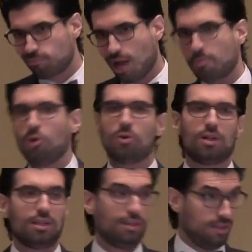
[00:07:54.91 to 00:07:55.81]
I'm
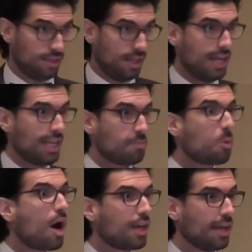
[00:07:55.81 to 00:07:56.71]
cool, and keeps
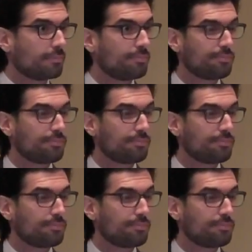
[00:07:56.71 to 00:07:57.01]
walking.